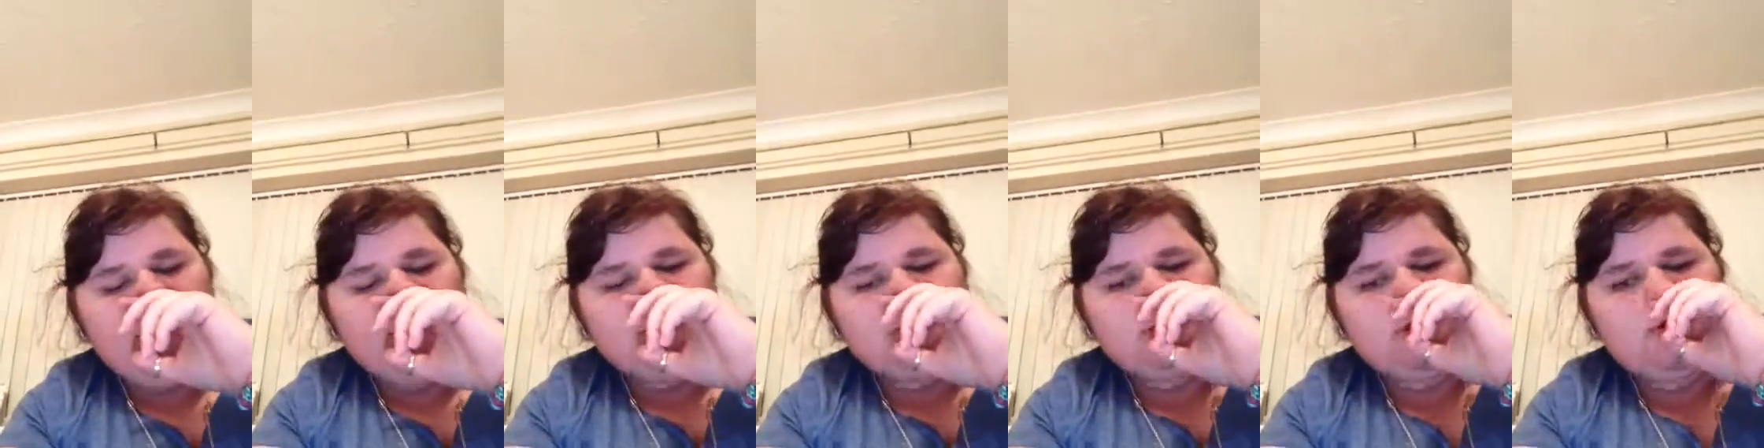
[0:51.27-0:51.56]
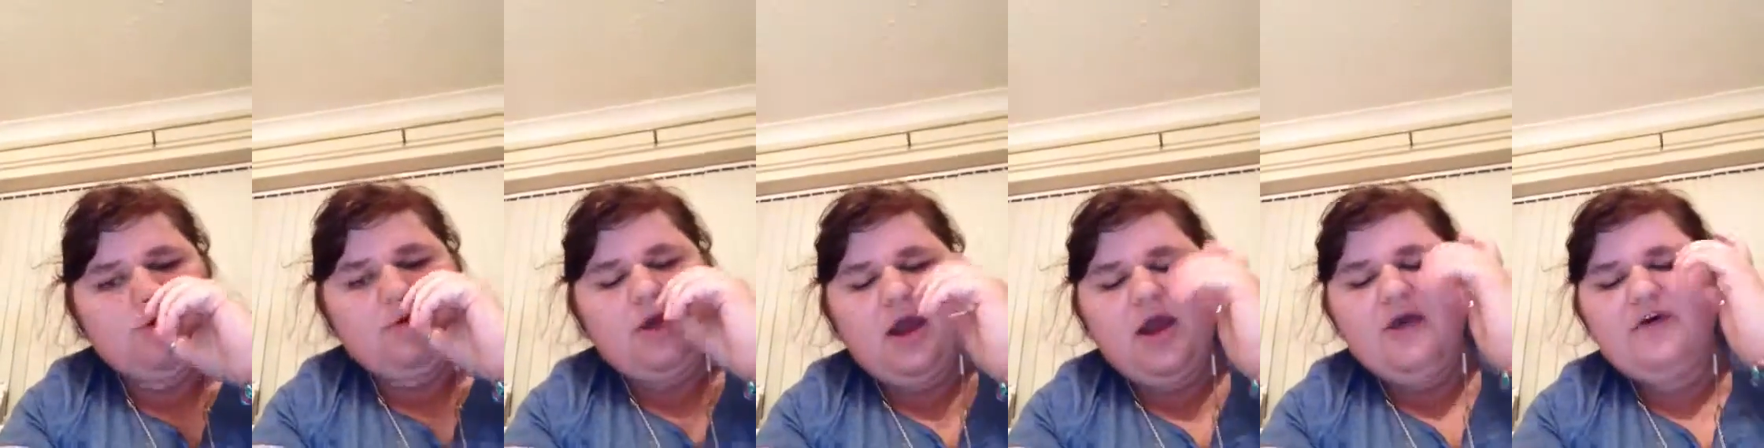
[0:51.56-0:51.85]

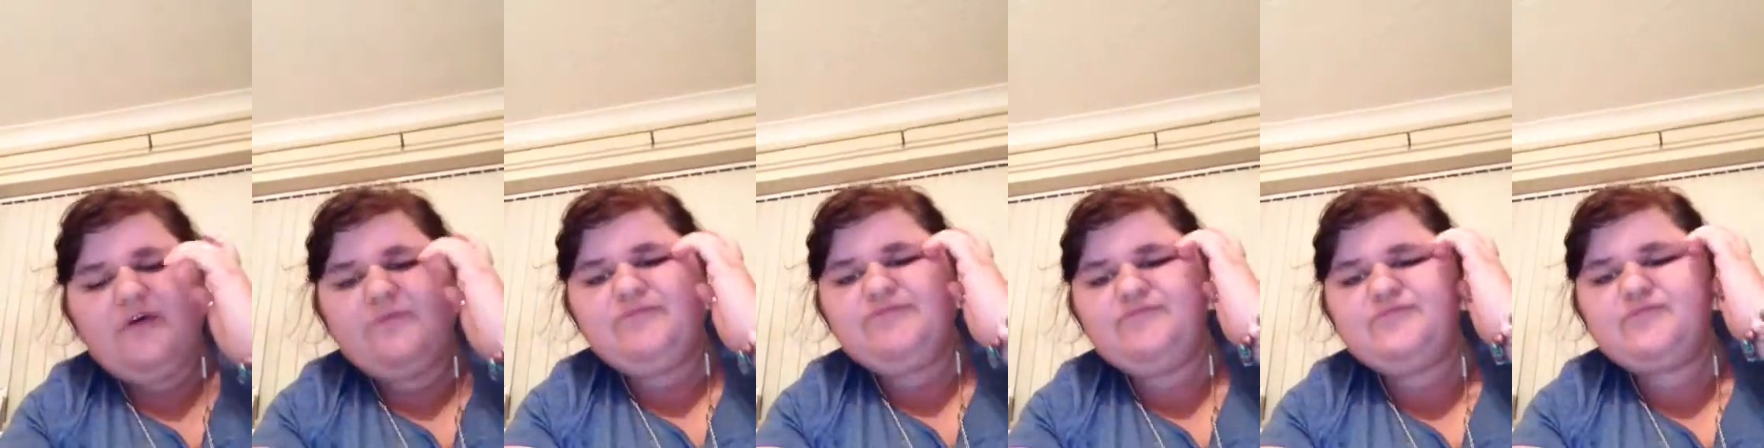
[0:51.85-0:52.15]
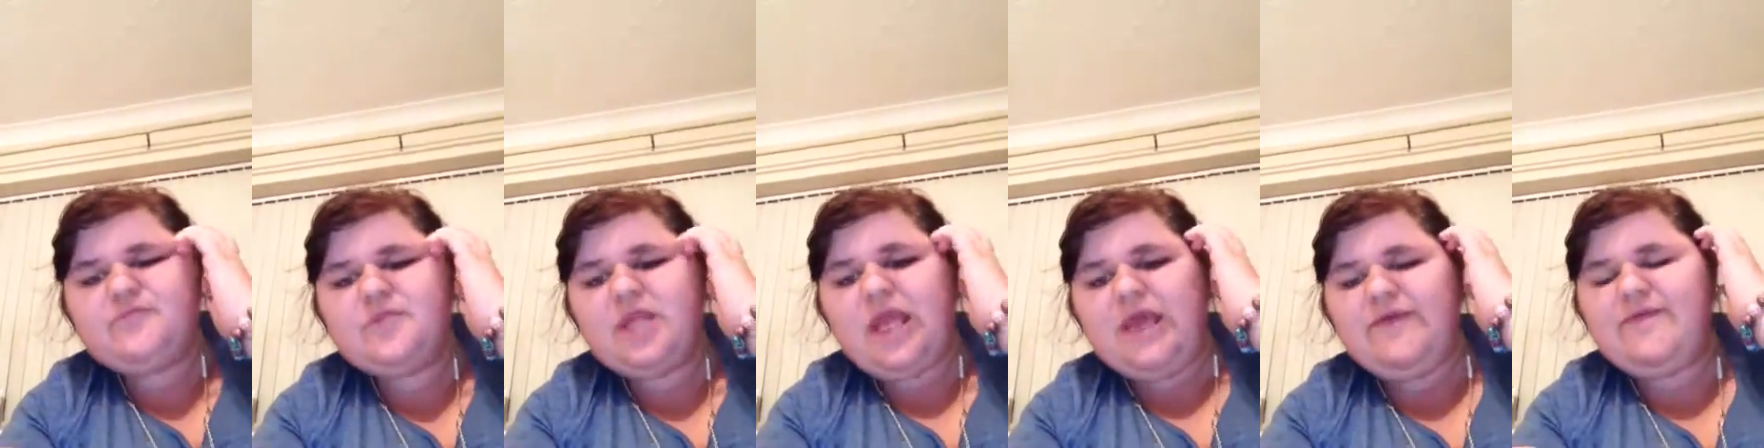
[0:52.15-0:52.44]
So
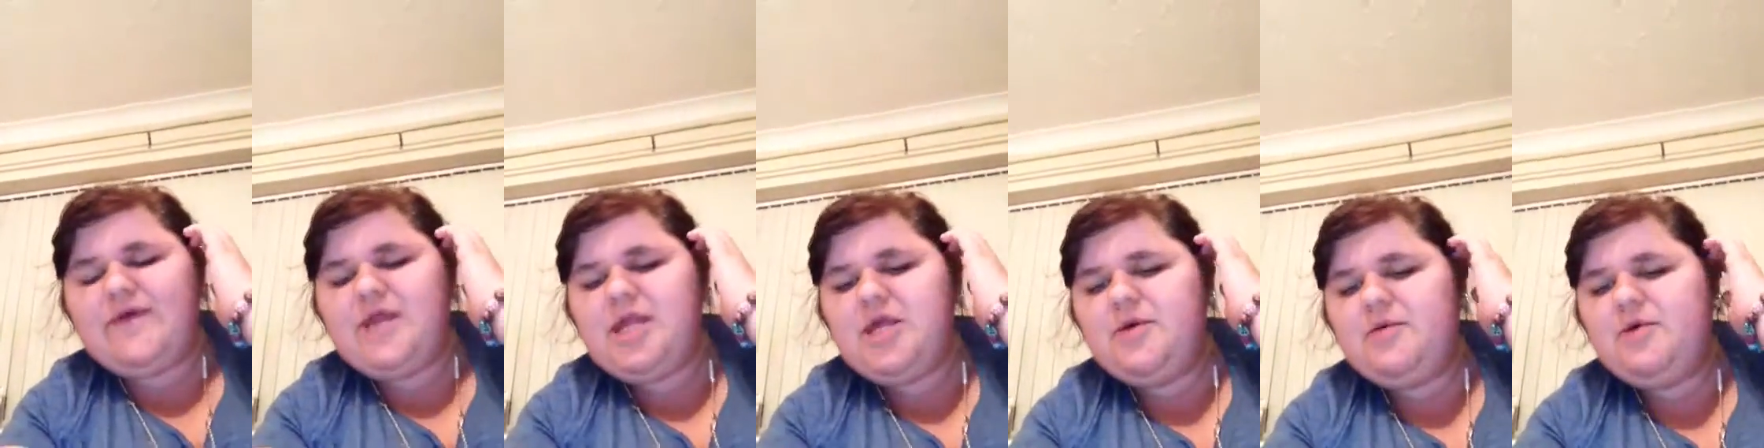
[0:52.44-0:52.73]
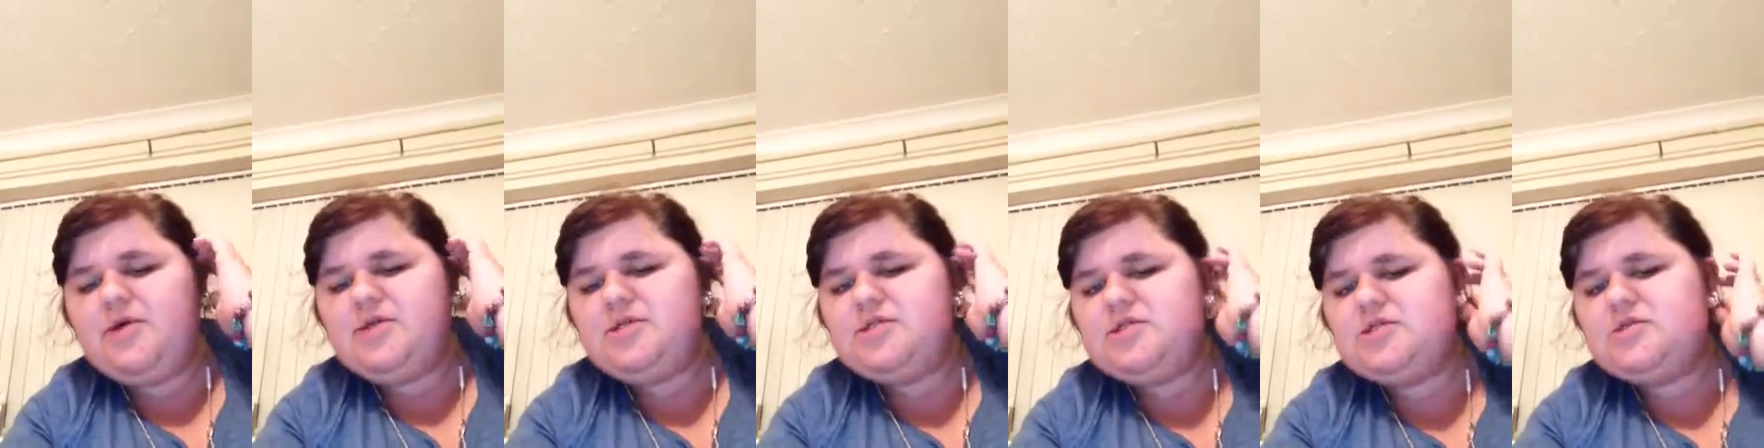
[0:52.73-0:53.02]
if
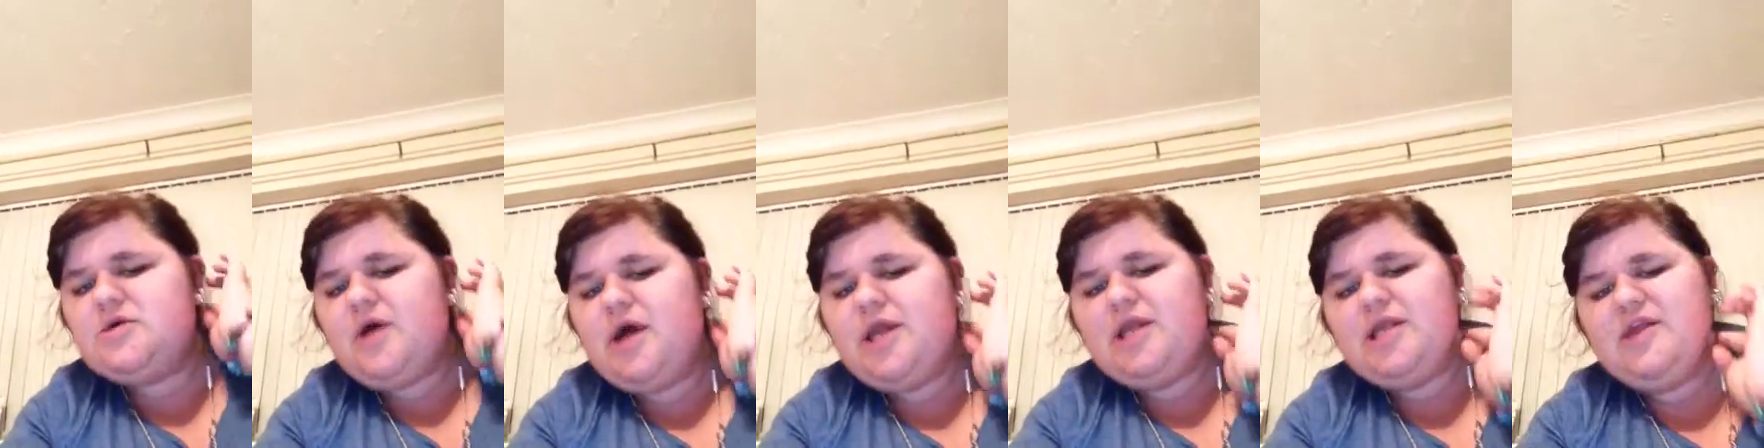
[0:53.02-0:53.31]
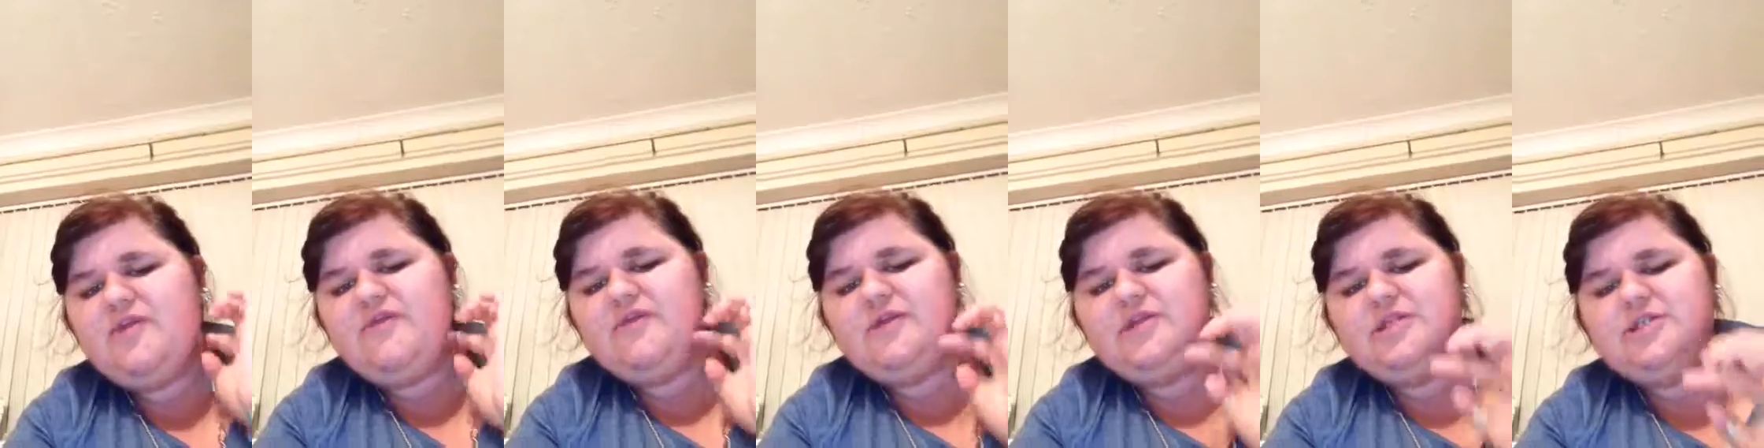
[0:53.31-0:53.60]
anyone's got any
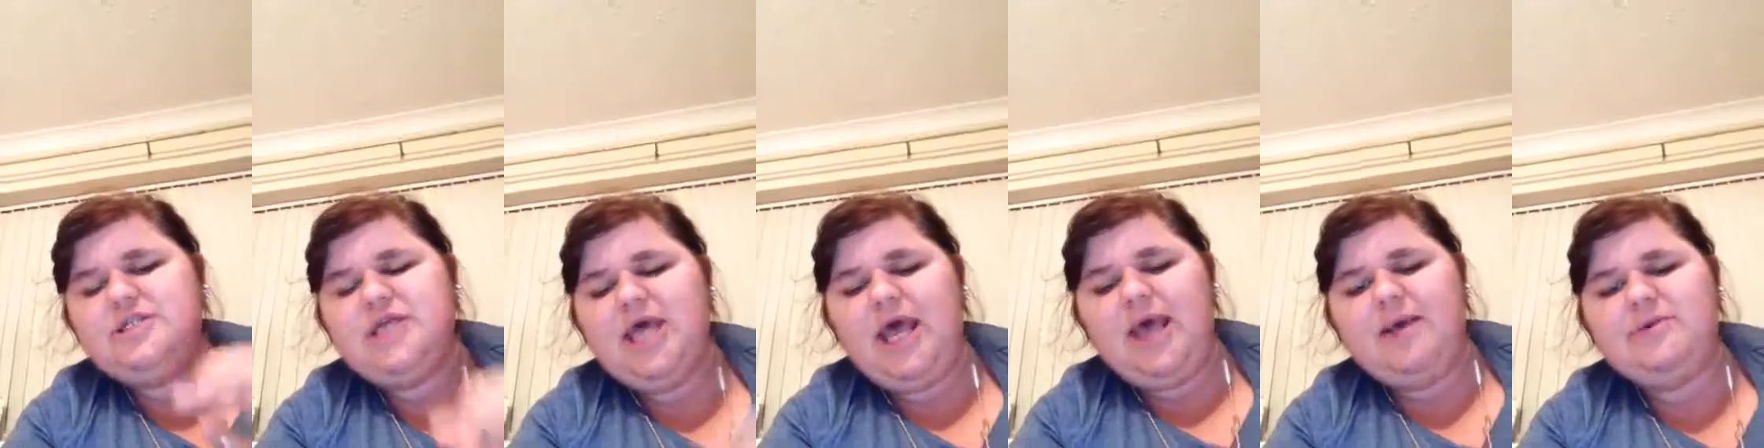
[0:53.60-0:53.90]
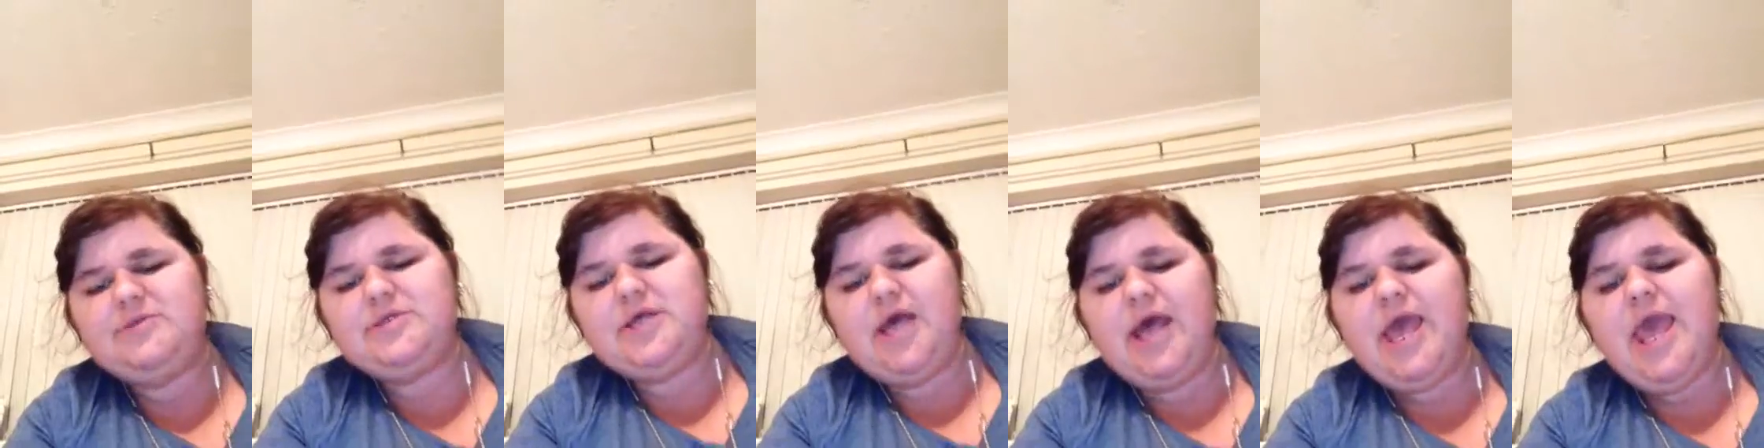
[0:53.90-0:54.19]
different
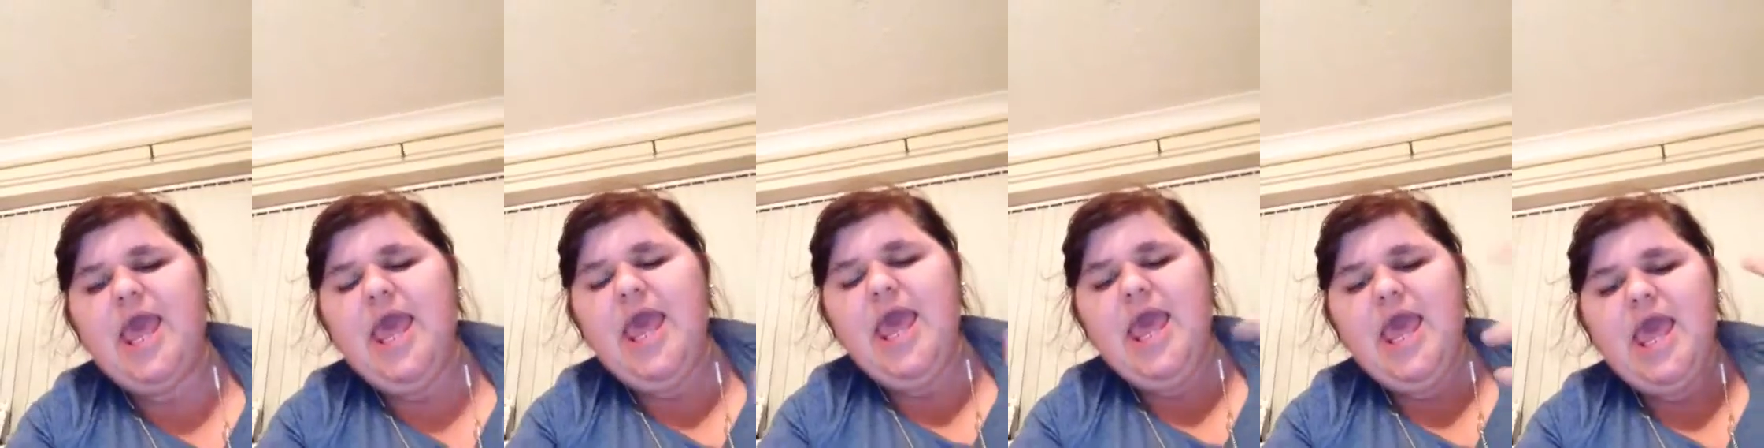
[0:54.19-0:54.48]
tips, like